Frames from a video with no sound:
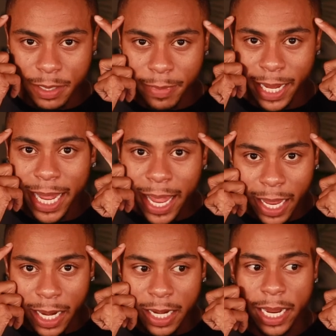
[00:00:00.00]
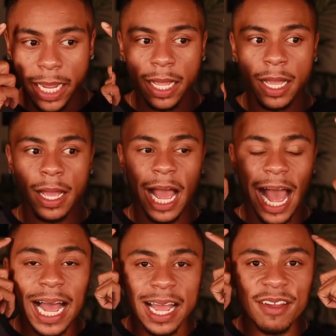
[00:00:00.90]
in my head. Like,
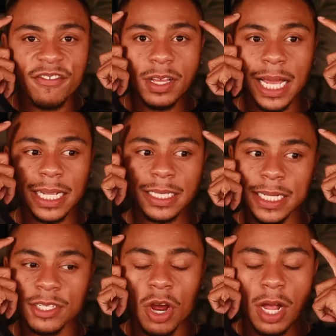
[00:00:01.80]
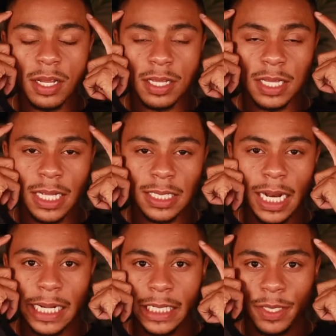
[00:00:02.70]
I feel like these are all of the things that
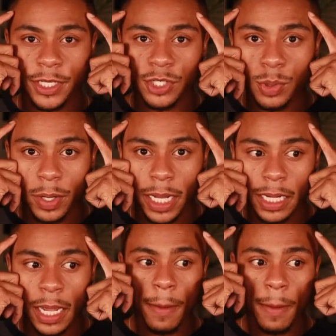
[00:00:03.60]
I need to be doing,